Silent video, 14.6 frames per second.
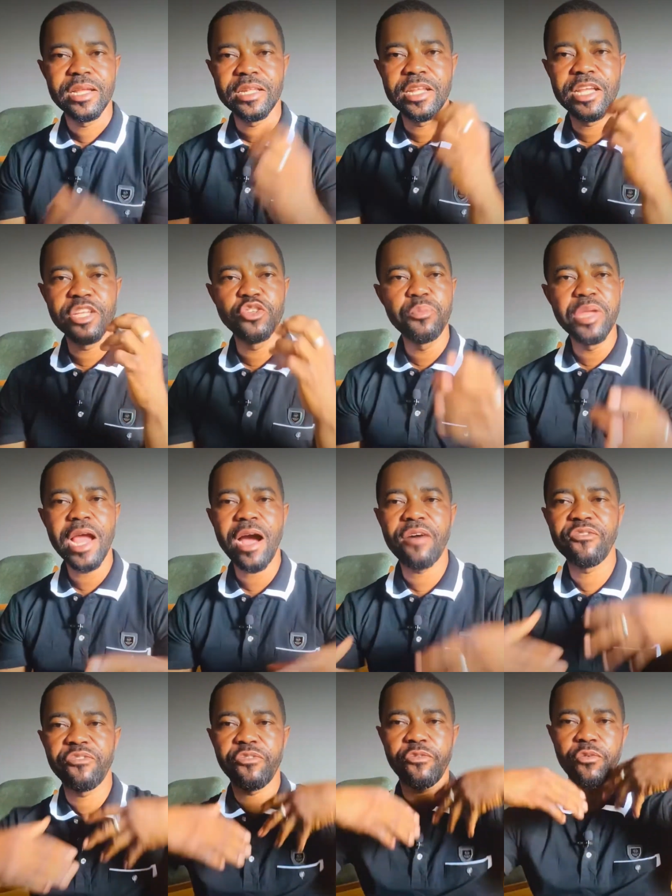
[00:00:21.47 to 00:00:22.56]
then you may
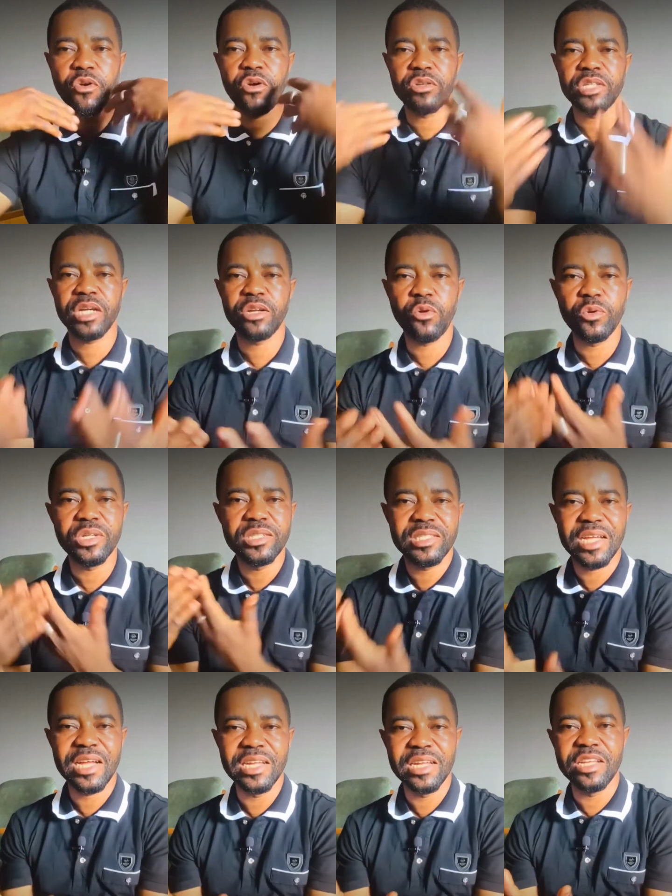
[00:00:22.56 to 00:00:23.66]
have got an
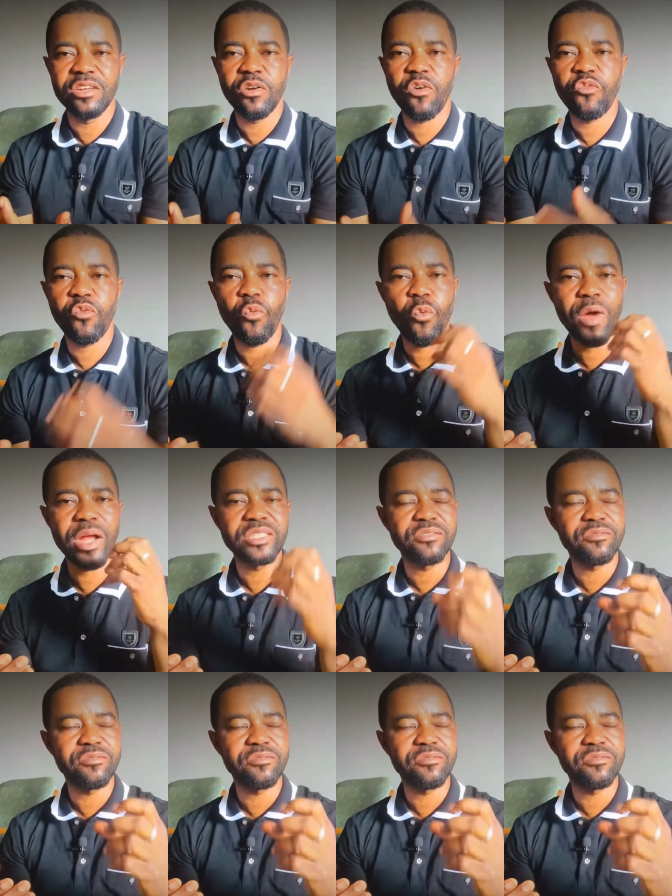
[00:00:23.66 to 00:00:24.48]
understanding of what